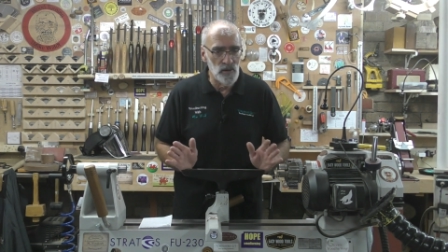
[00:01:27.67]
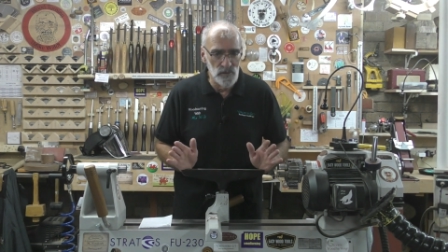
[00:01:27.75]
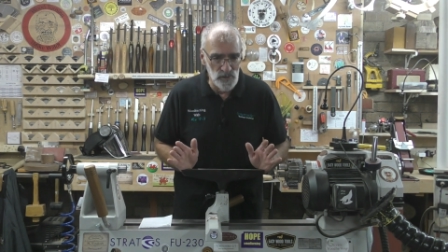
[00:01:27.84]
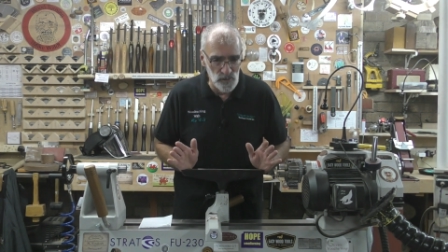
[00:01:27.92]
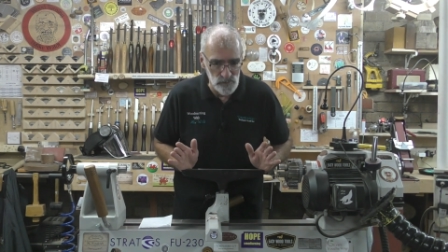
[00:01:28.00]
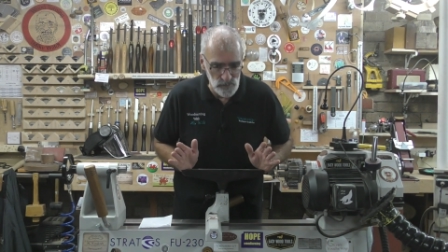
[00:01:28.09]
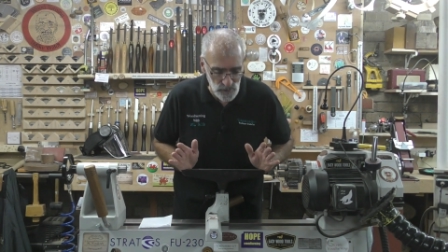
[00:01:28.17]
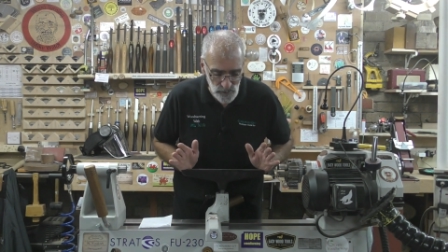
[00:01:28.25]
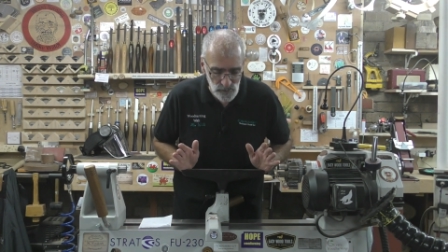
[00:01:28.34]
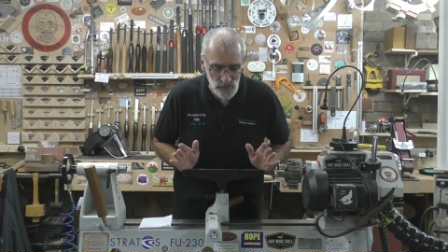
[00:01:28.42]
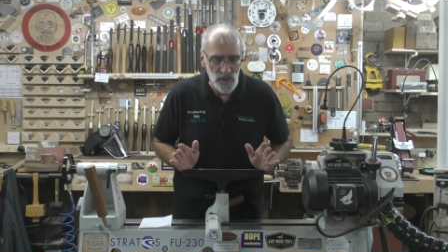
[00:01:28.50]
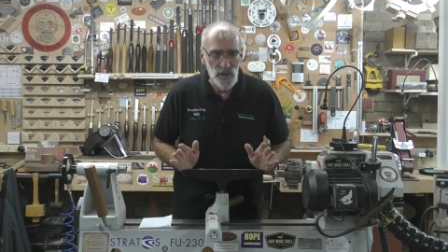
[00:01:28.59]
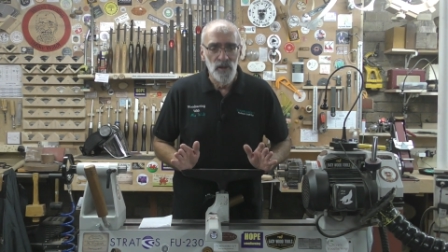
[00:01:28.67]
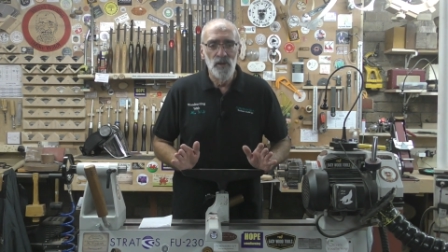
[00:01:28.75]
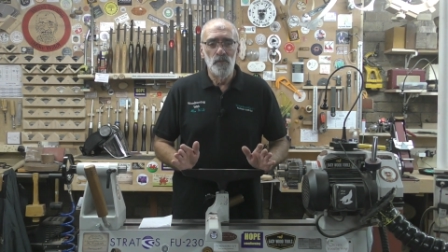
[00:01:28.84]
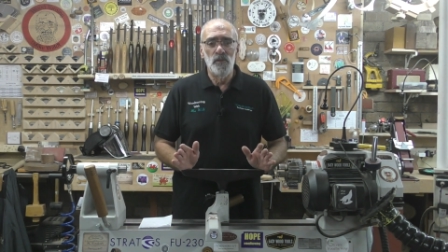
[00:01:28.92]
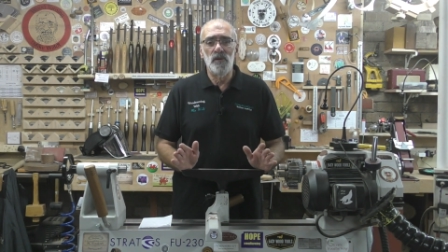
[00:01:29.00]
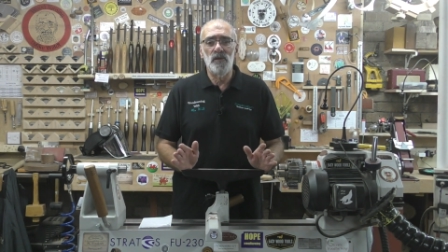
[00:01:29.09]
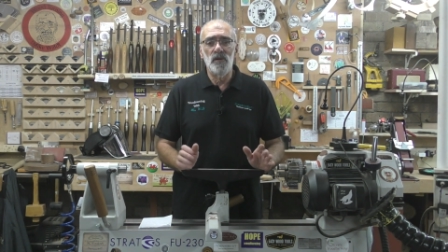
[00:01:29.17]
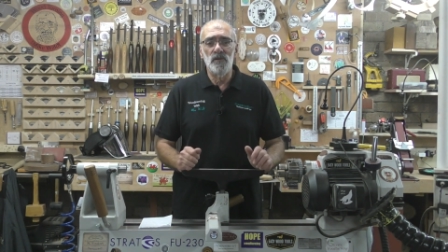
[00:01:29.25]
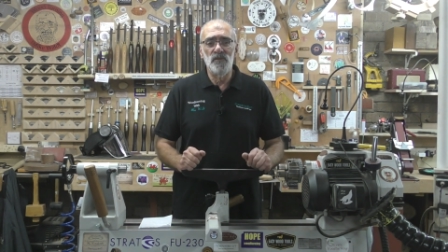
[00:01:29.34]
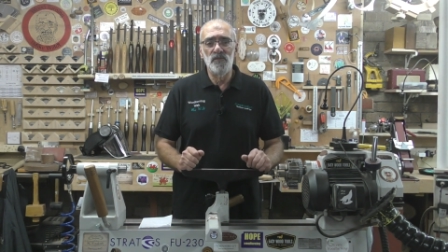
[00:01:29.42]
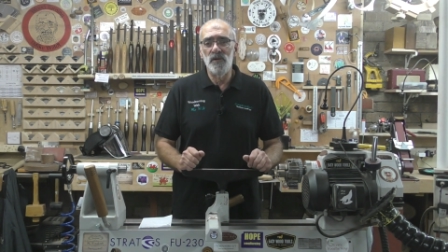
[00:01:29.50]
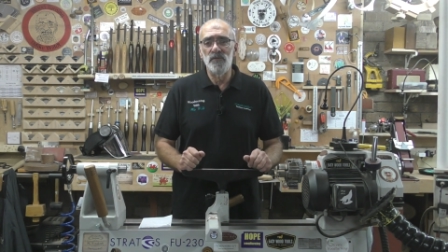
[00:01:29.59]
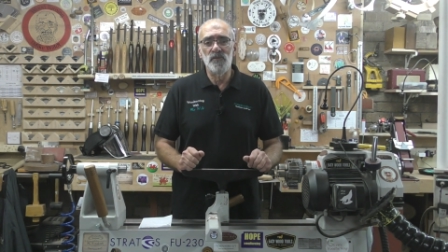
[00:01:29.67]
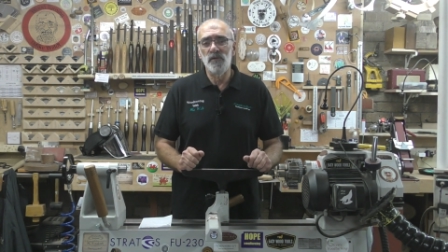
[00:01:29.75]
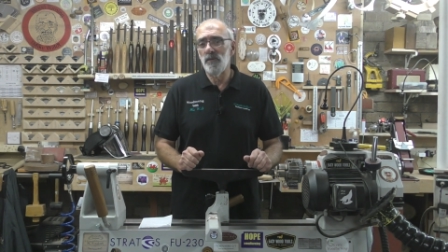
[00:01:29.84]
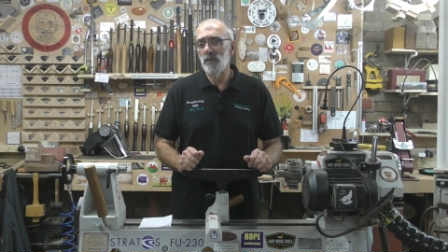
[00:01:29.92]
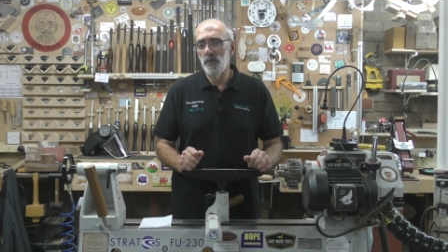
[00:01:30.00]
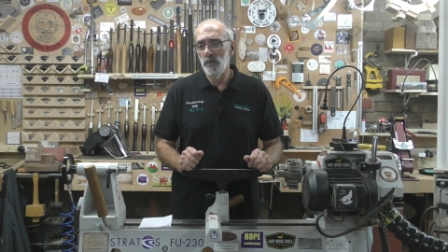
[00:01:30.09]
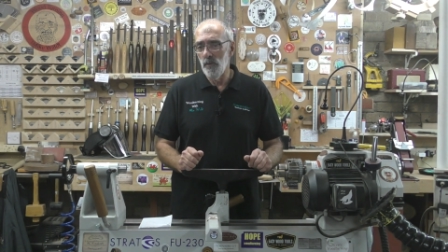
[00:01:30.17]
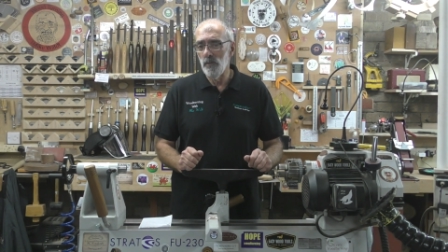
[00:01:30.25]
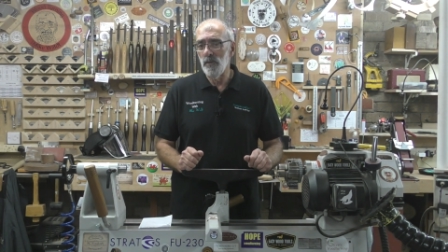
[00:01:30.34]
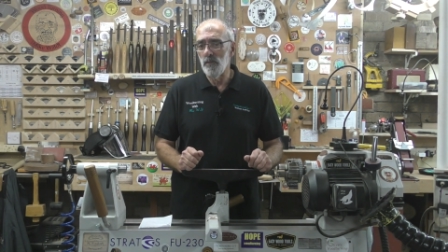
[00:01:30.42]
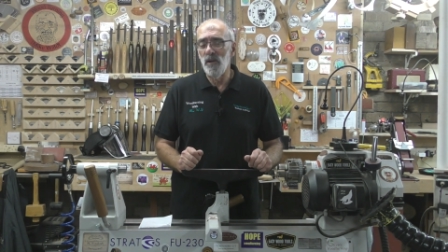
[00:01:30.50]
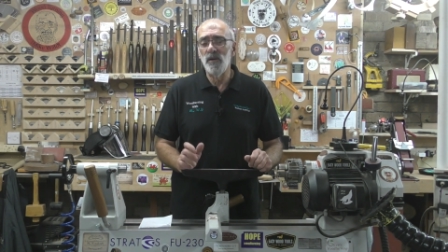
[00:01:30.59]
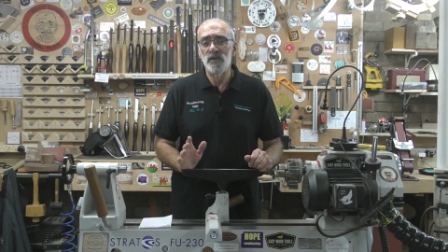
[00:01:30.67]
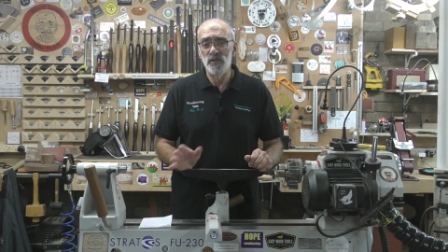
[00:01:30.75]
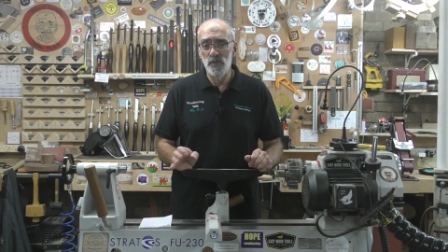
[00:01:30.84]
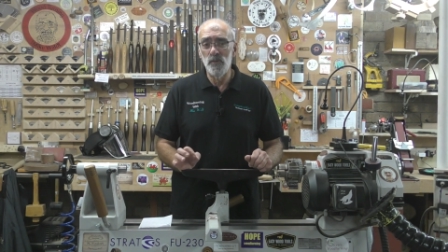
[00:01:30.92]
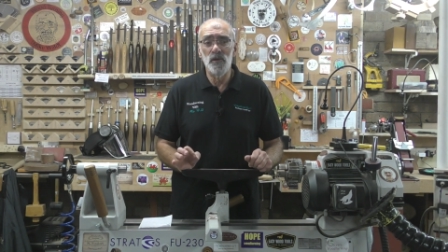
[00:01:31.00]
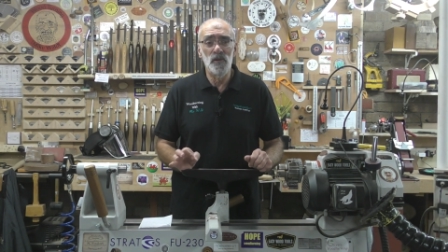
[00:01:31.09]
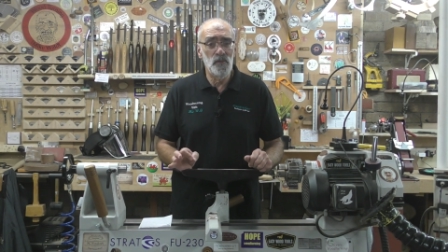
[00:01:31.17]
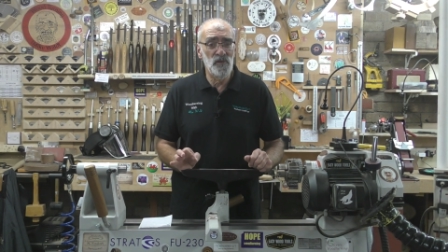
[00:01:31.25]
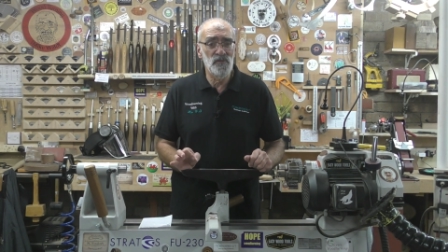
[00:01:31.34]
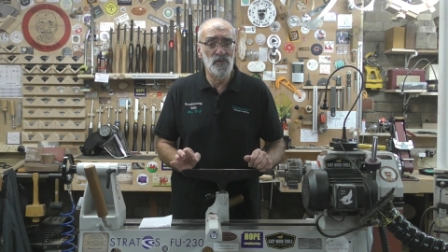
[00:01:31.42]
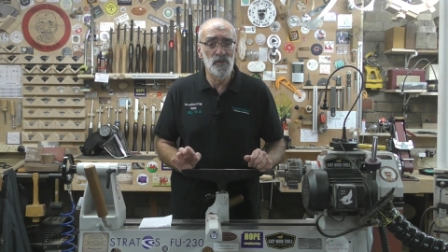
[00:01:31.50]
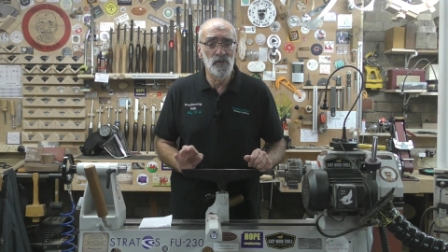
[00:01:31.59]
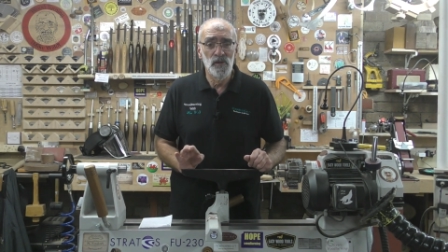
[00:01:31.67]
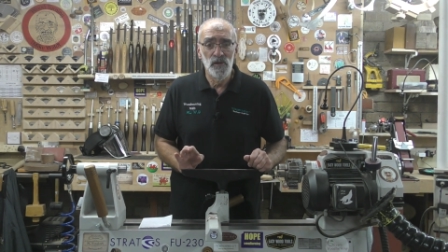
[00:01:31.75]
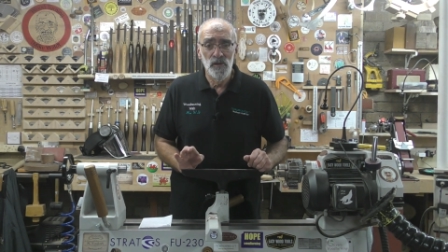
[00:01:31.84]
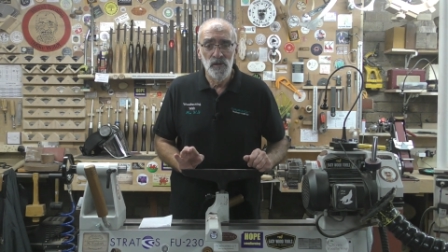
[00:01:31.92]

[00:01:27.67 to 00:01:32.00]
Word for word: I don't know, but I have never found a problem. I do, however,